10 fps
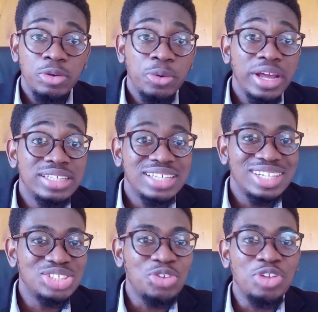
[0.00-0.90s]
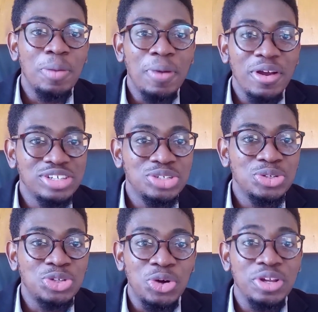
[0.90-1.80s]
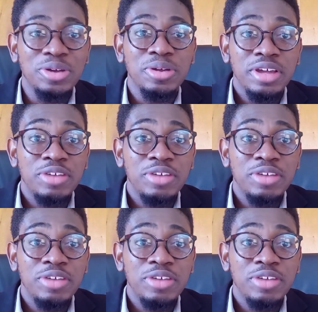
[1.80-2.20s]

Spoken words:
creators of the parachute or the